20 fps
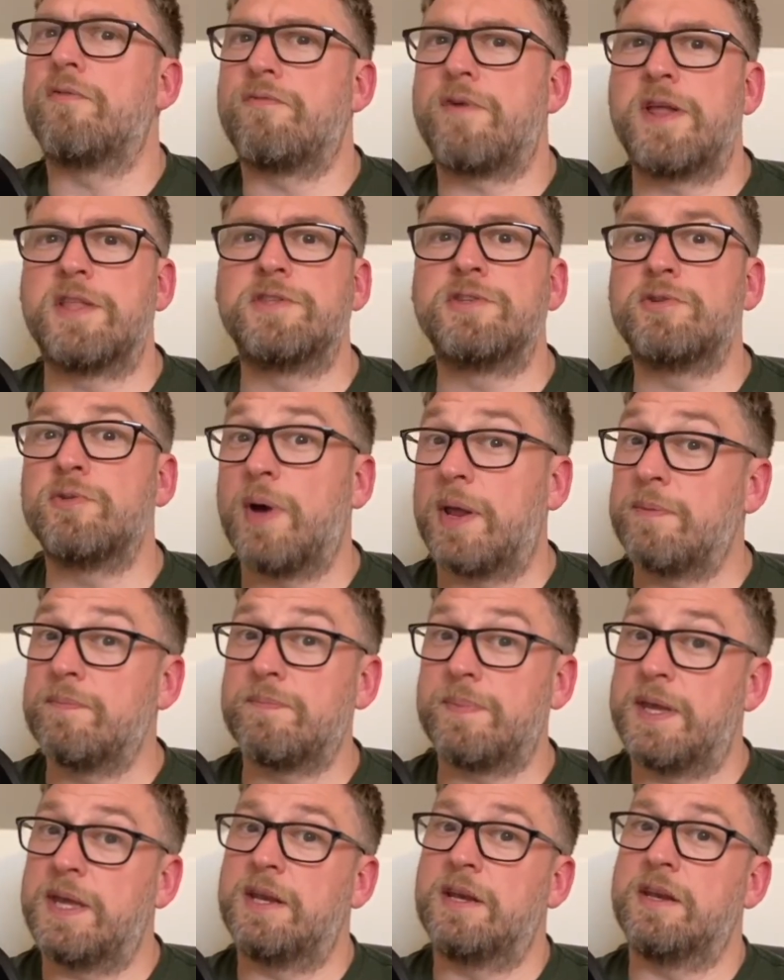friends who
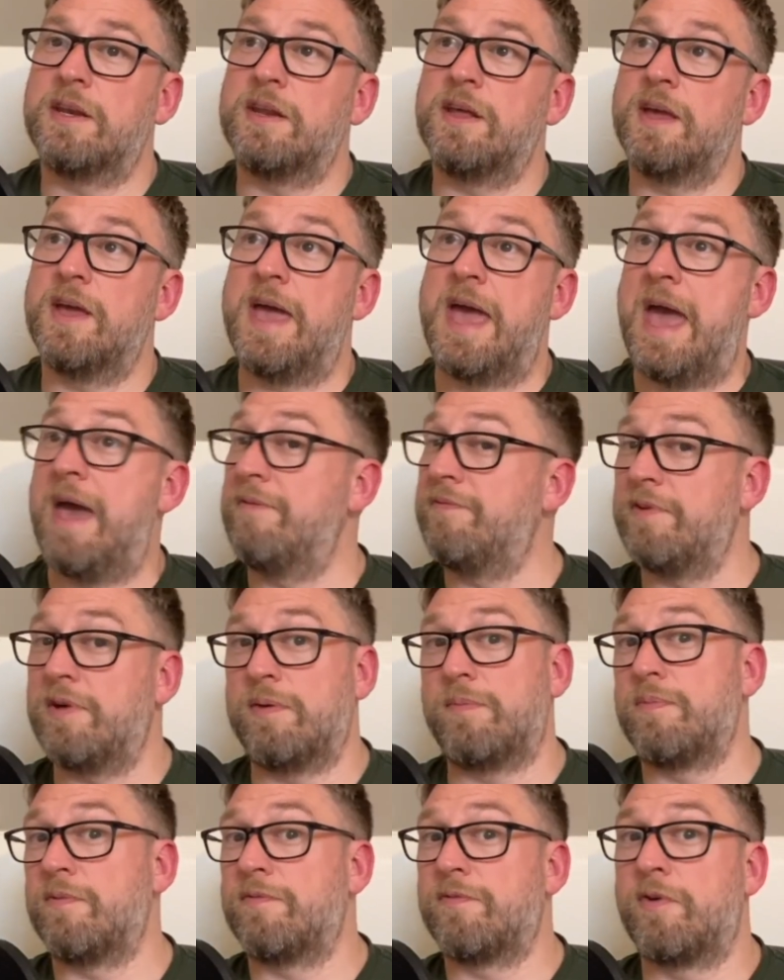hadn't been
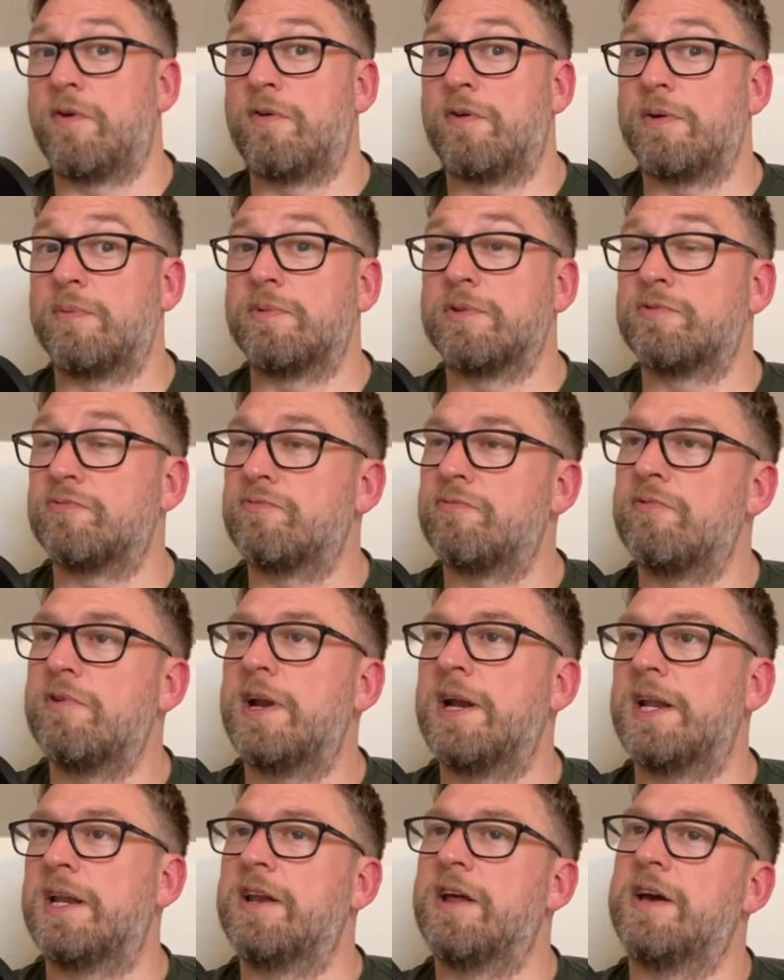ever before. It was
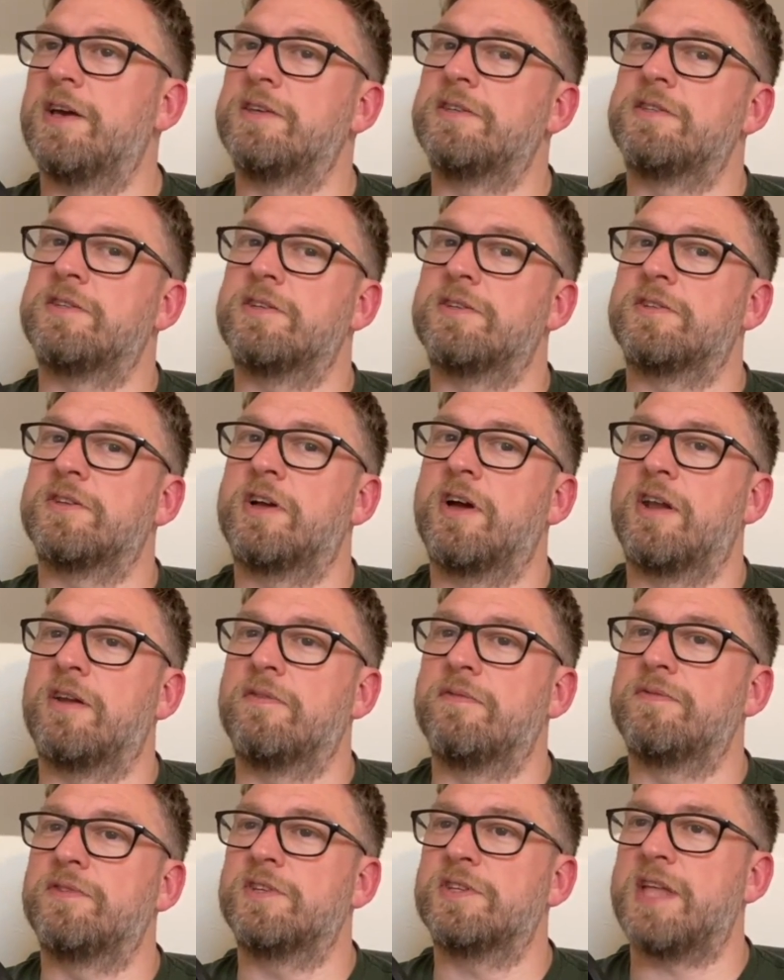really nice just to kind
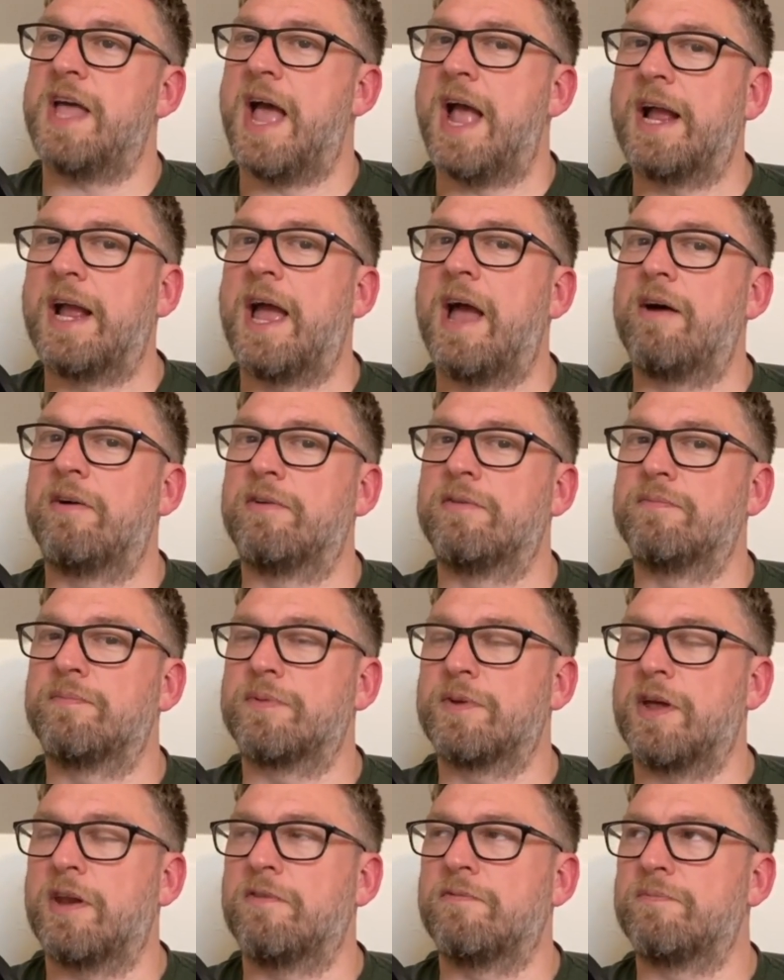of just hang out and
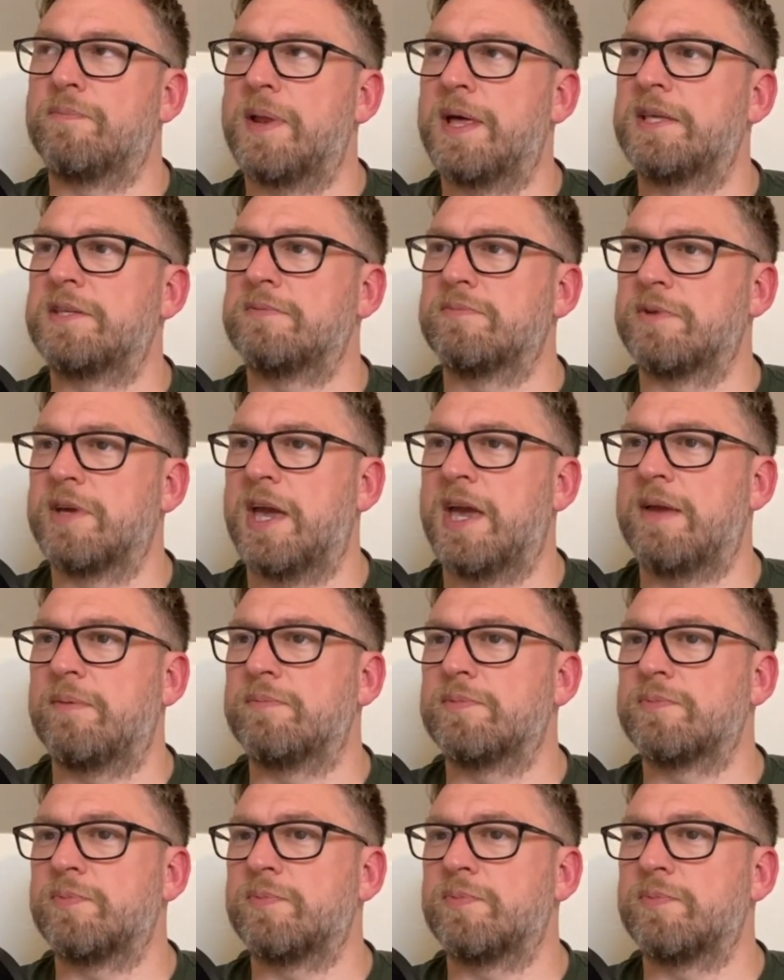kind of play some games.